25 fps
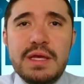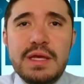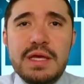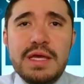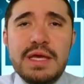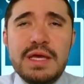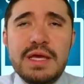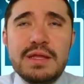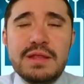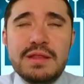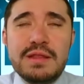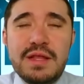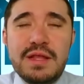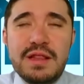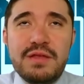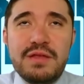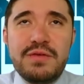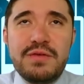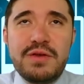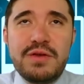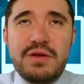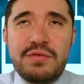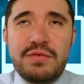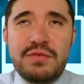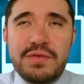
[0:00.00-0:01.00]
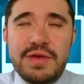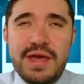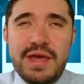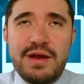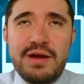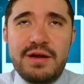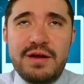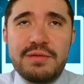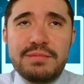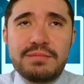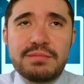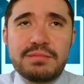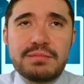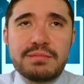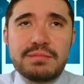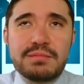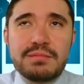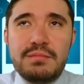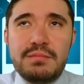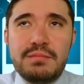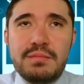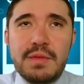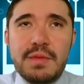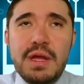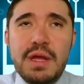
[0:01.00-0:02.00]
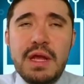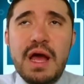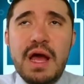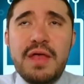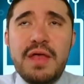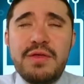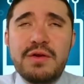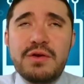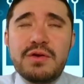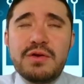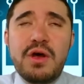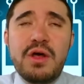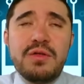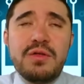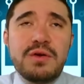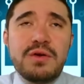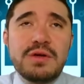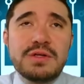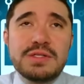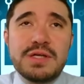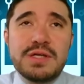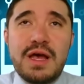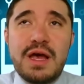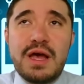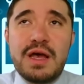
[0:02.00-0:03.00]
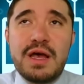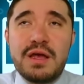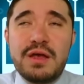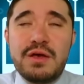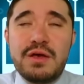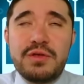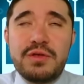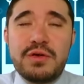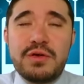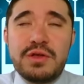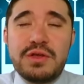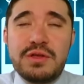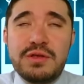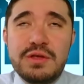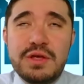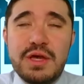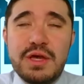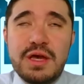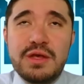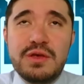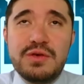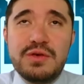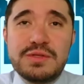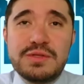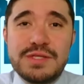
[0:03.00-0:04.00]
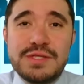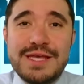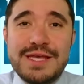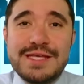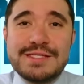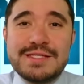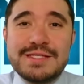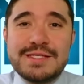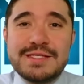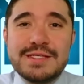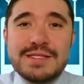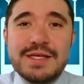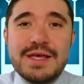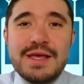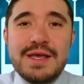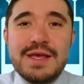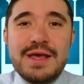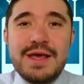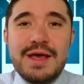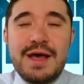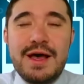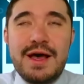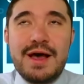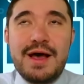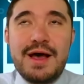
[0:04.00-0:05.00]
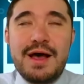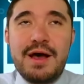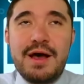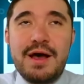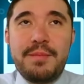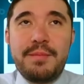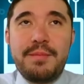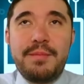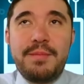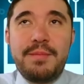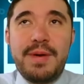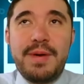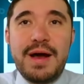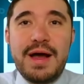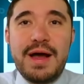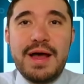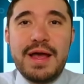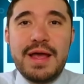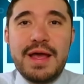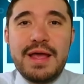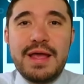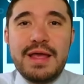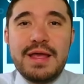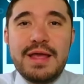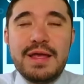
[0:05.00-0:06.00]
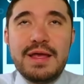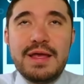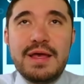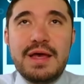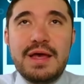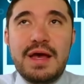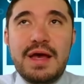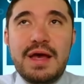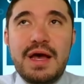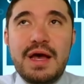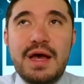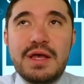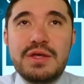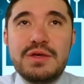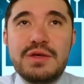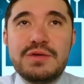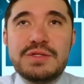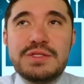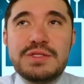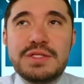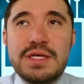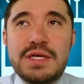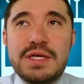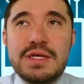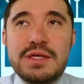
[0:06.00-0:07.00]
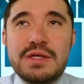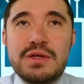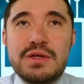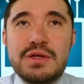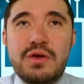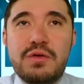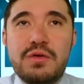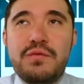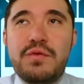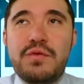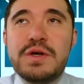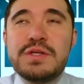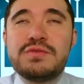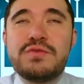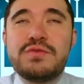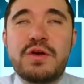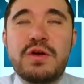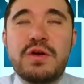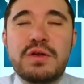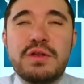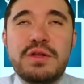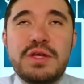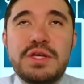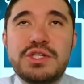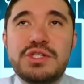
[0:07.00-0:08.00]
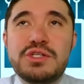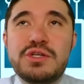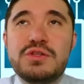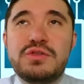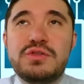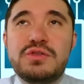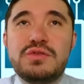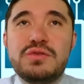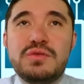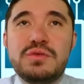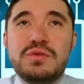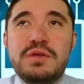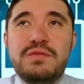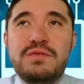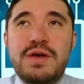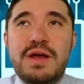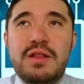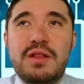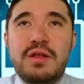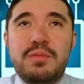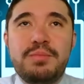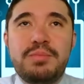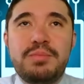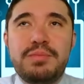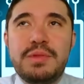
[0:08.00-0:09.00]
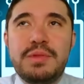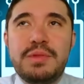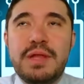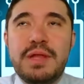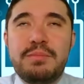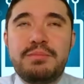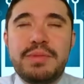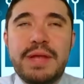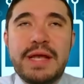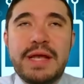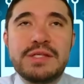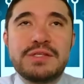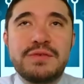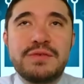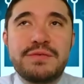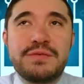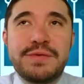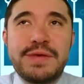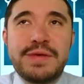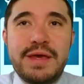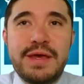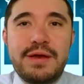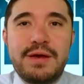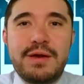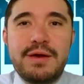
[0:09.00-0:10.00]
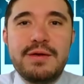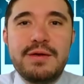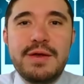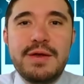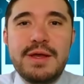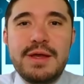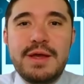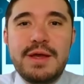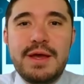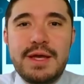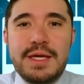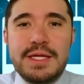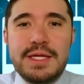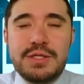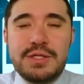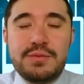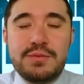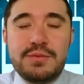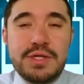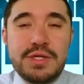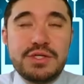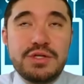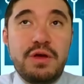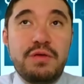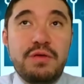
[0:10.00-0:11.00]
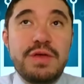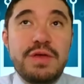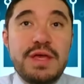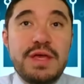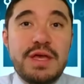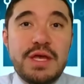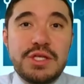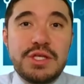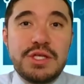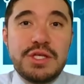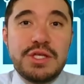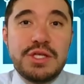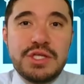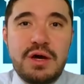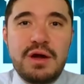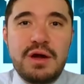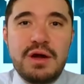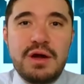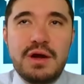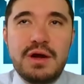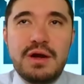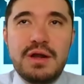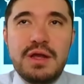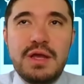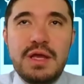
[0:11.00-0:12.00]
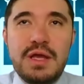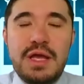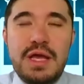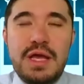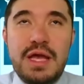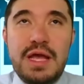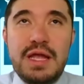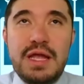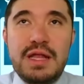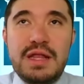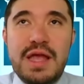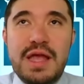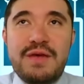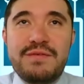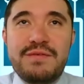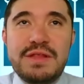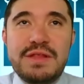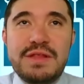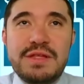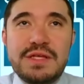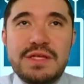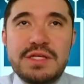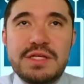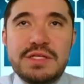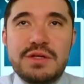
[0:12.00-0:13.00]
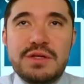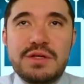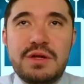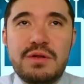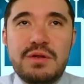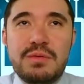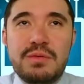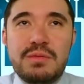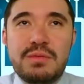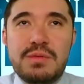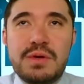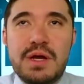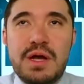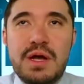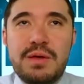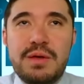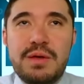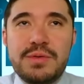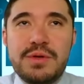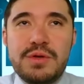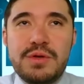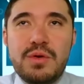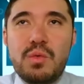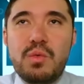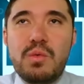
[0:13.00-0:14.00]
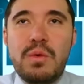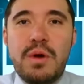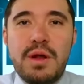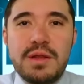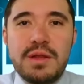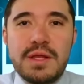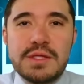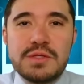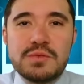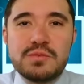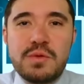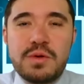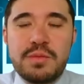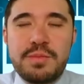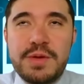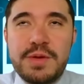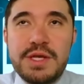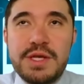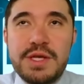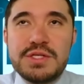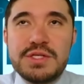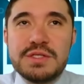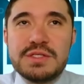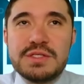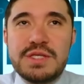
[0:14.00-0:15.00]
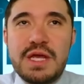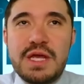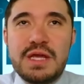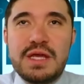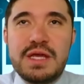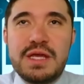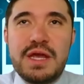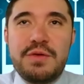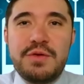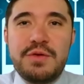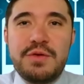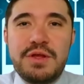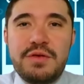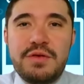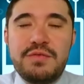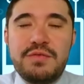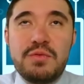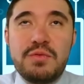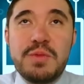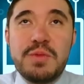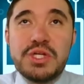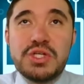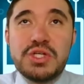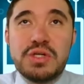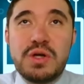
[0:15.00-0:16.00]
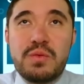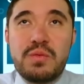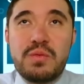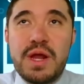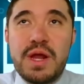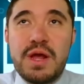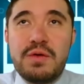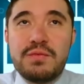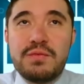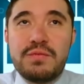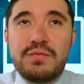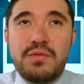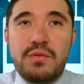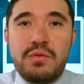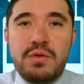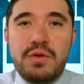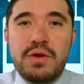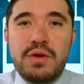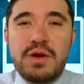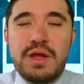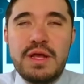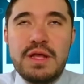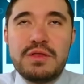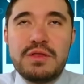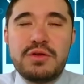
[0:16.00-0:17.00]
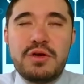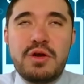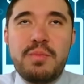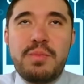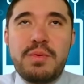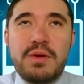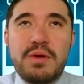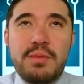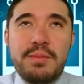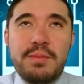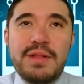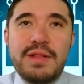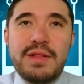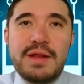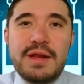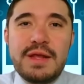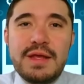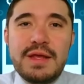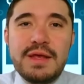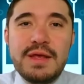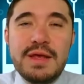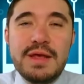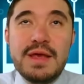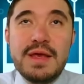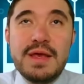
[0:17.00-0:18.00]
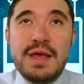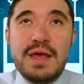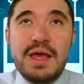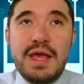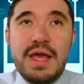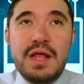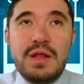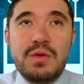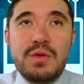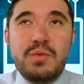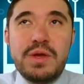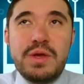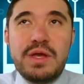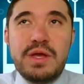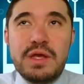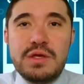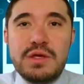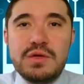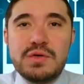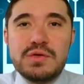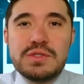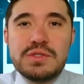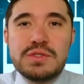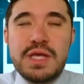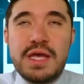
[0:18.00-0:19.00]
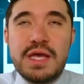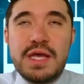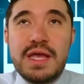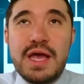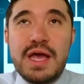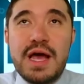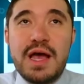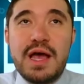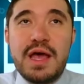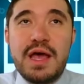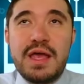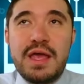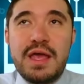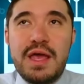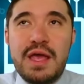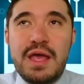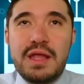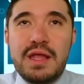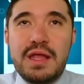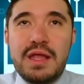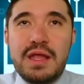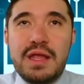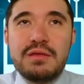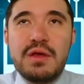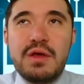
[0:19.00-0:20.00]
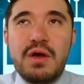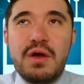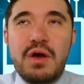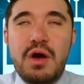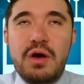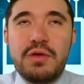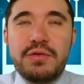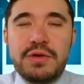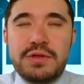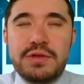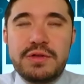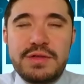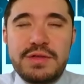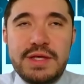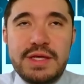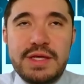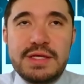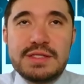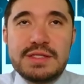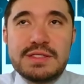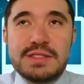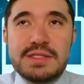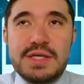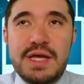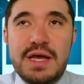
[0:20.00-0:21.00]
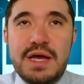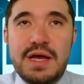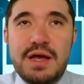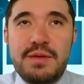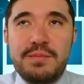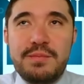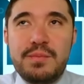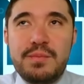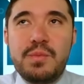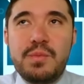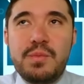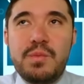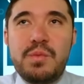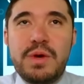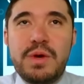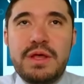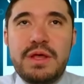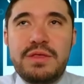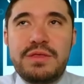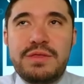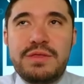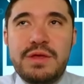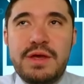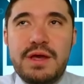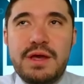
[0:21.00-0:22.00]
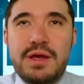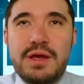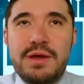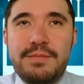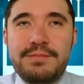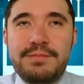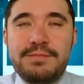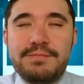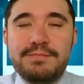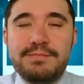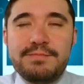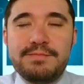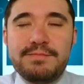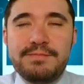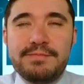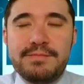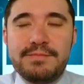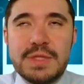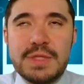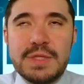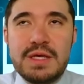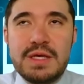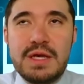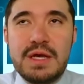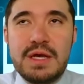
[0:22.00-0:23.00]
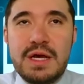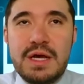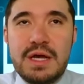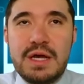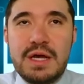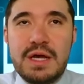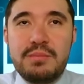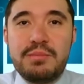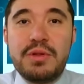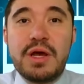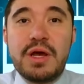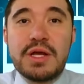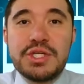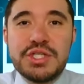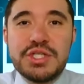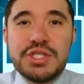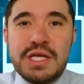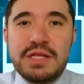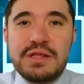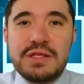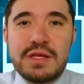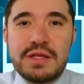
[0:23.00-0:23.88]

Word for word: in delivery of care. Uh, there are others, uh, other you know, use cases um, by uh, using you know, voice recognition to develop like plans of care, integration of E H R, and having digital uh, you know, wallets where patients can carry their information around for interoperability. And we can use A I and other things um, with um, Uh, blockchain